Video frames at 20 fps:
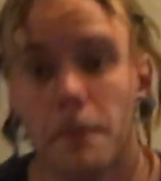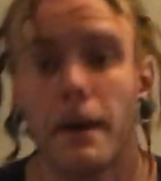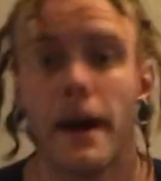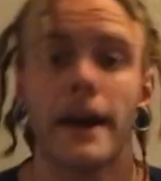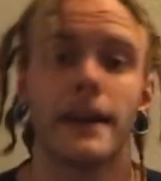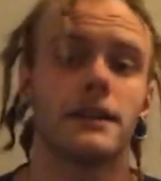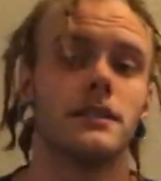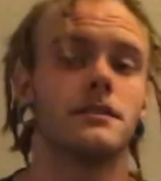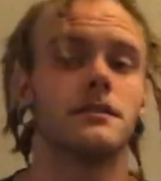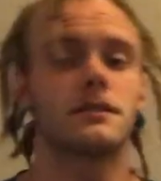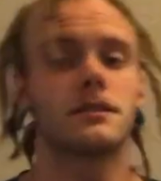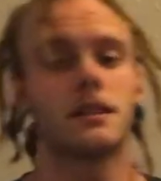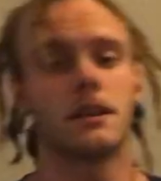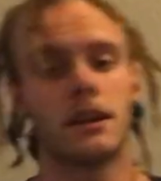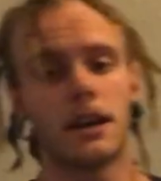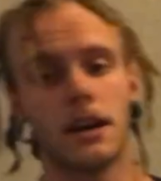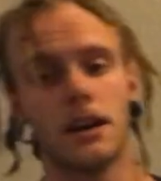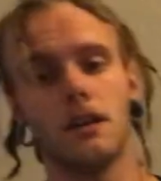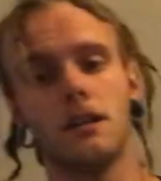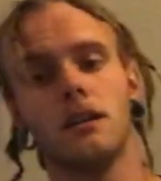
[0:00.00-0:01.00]
patterns cut
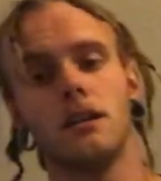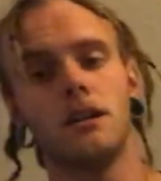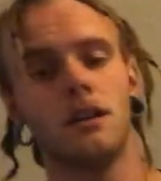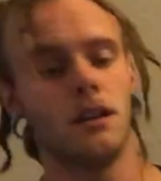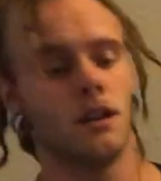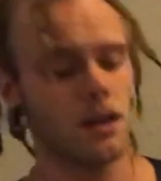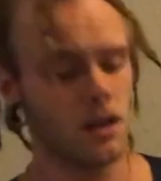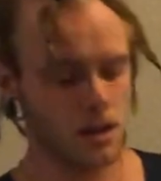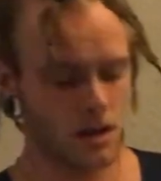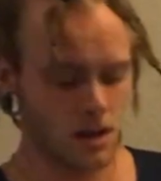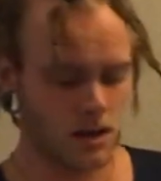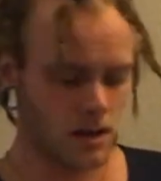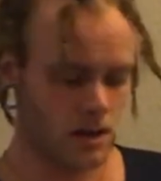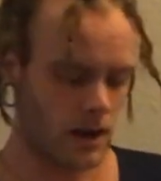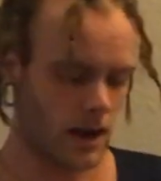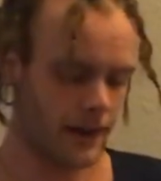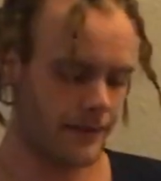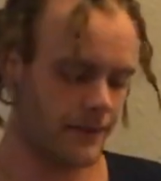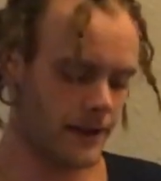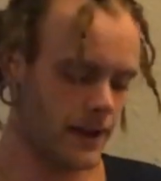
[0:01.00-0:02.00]
out,
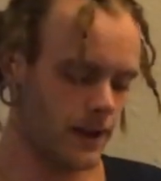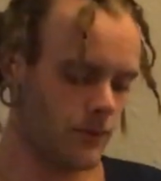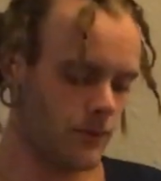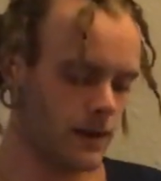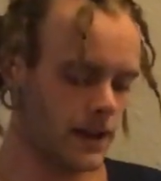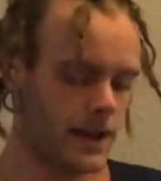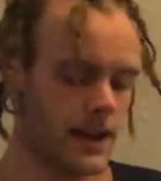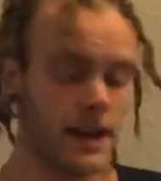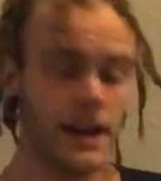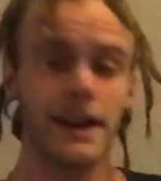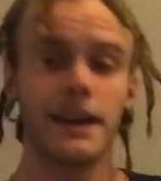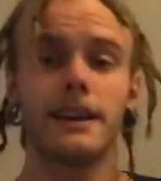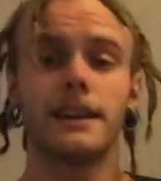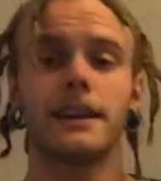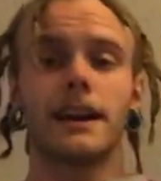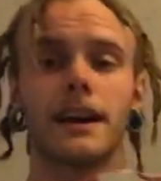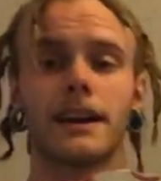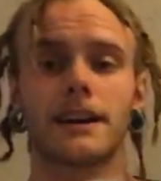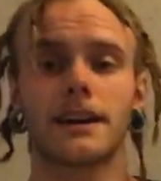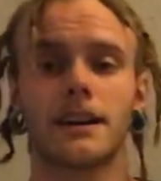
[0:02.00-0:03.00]
I then went ahead
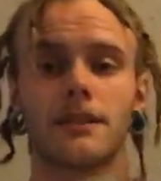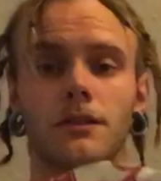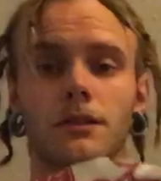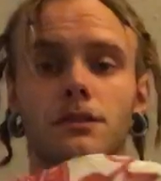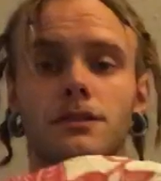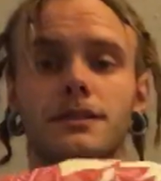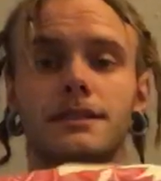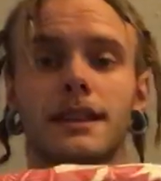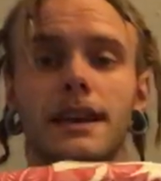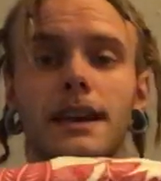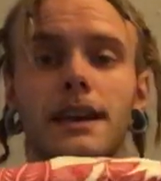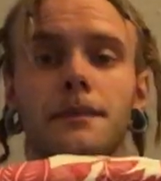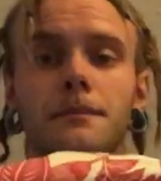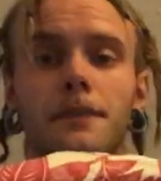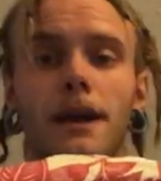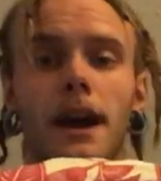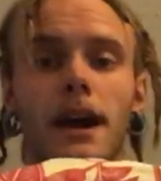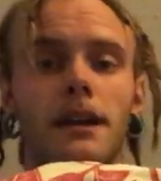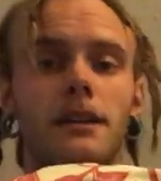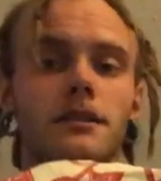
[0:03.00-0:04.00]
and cut those same
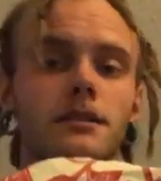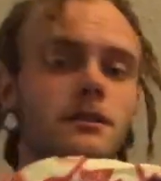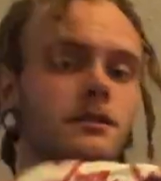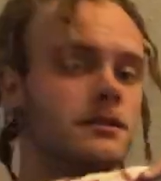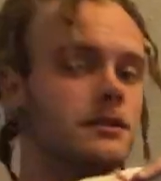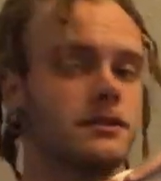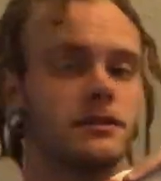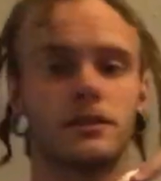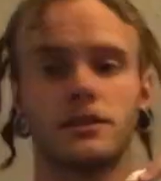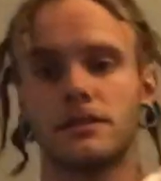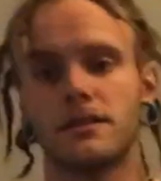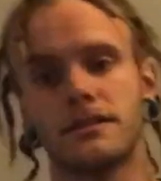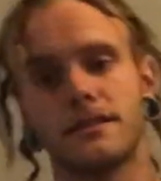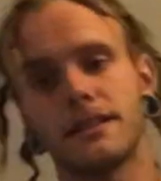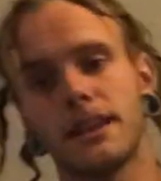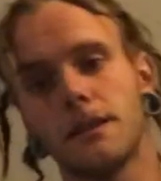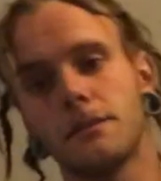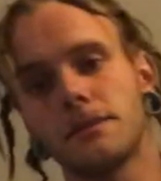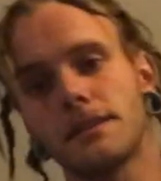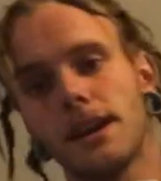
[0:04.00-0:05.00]
patterns, just the
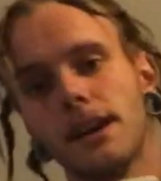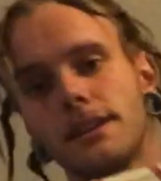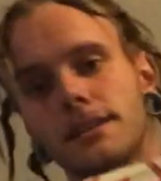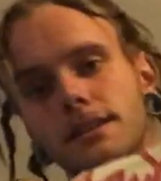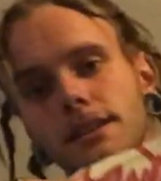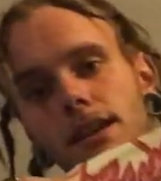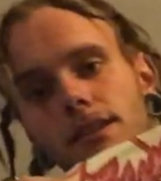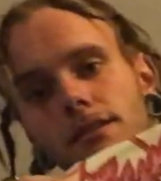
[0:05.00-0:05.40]
same size and